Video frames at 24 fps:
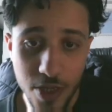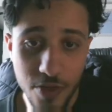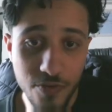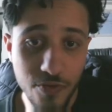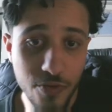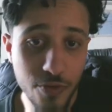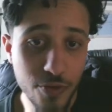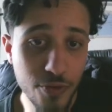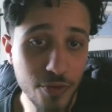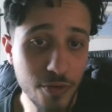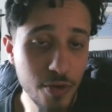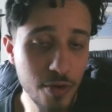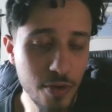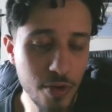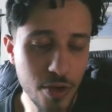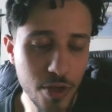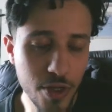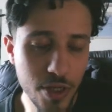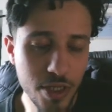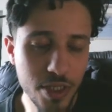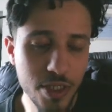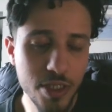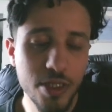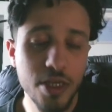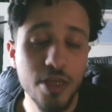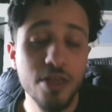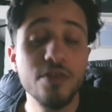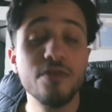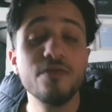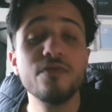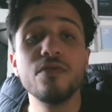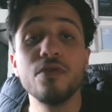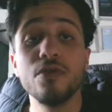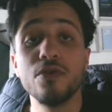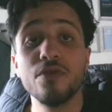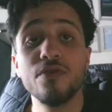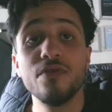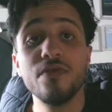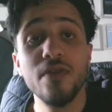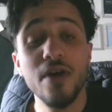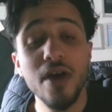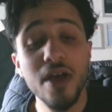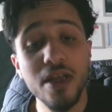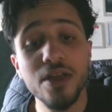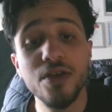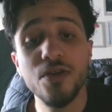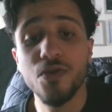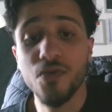for
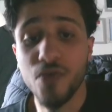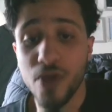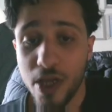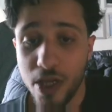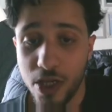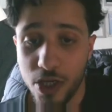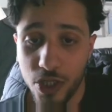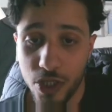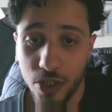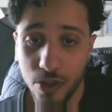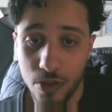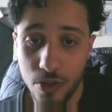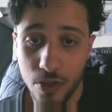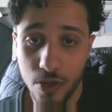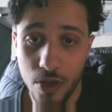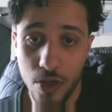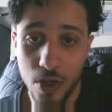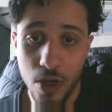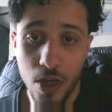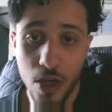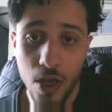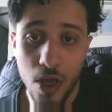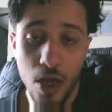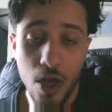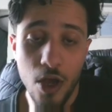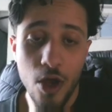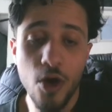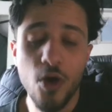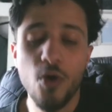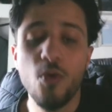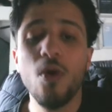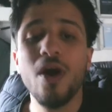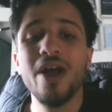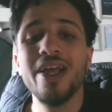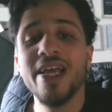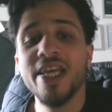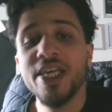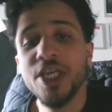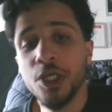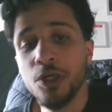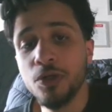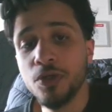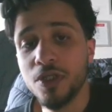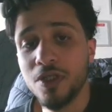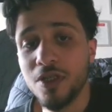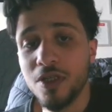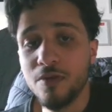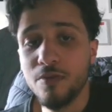file creation. Why I
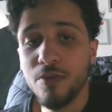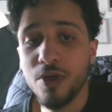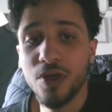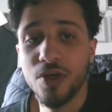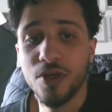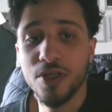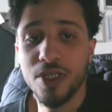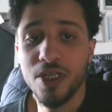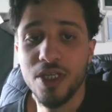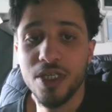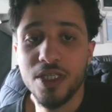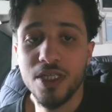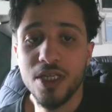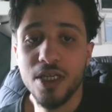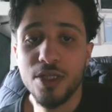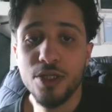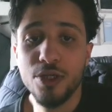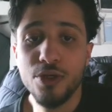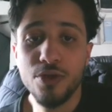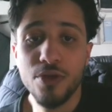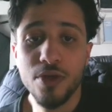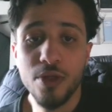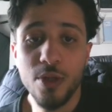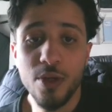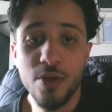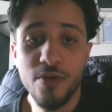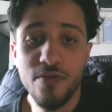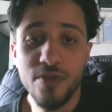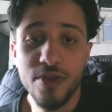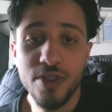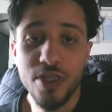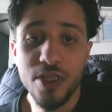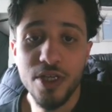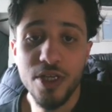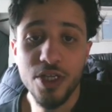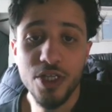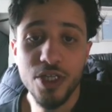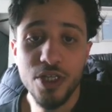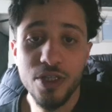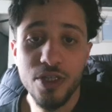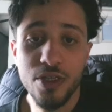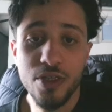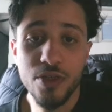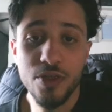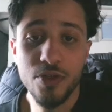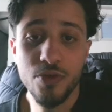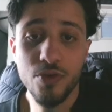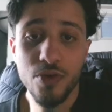use it? Because he said during the investigation
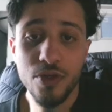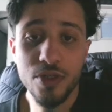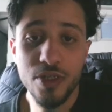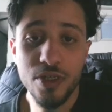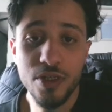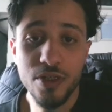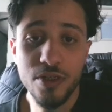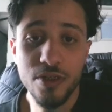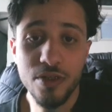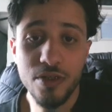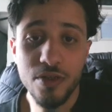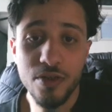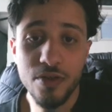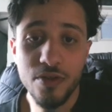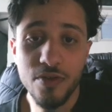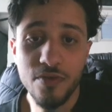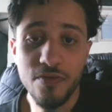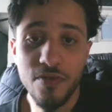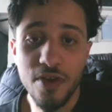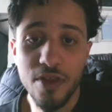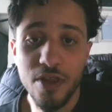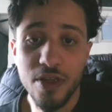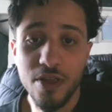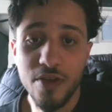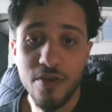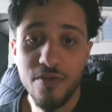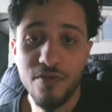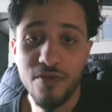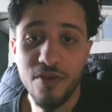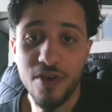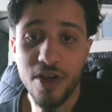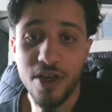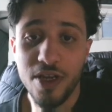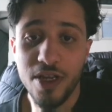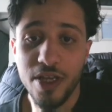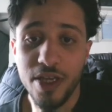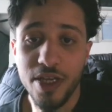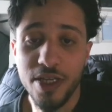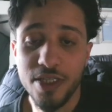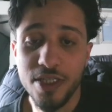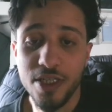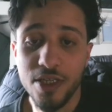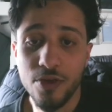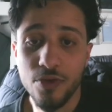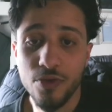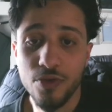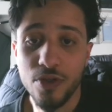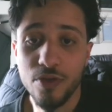it was identified that a file
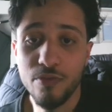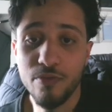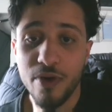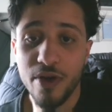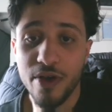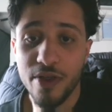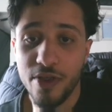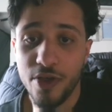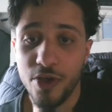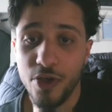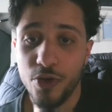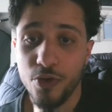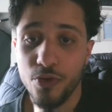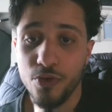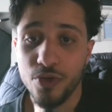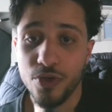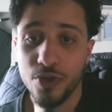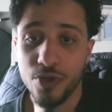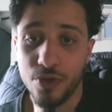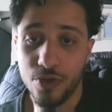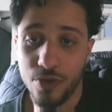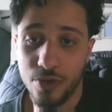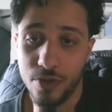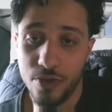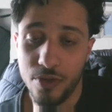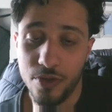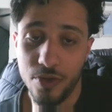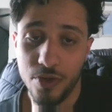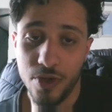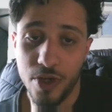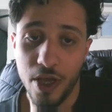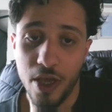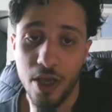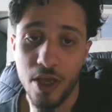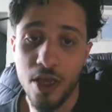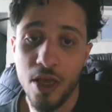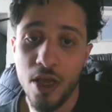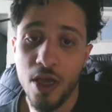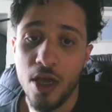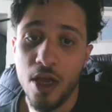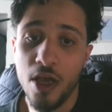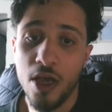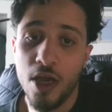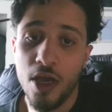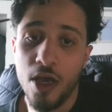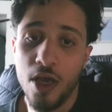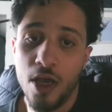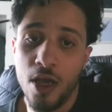executed by the user. Okay,
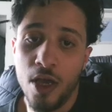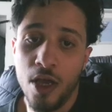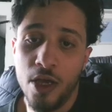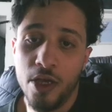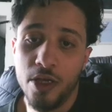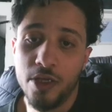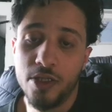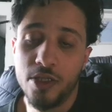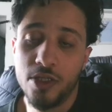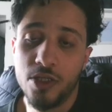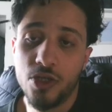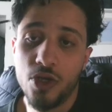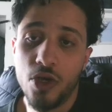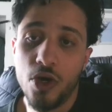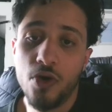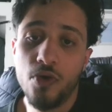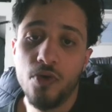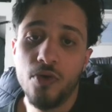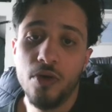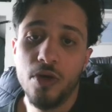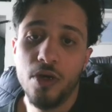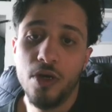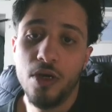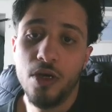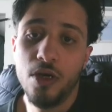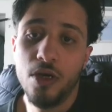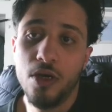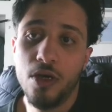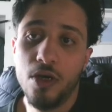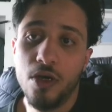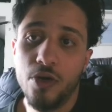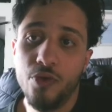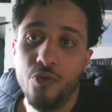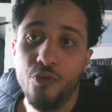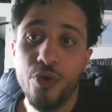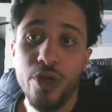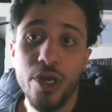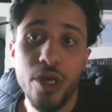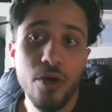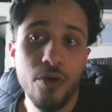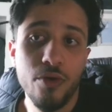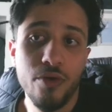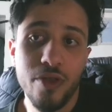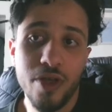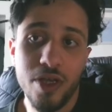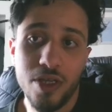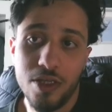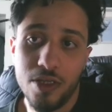so we
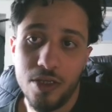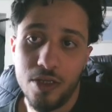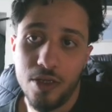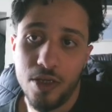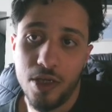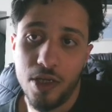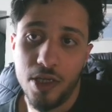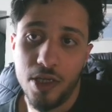know that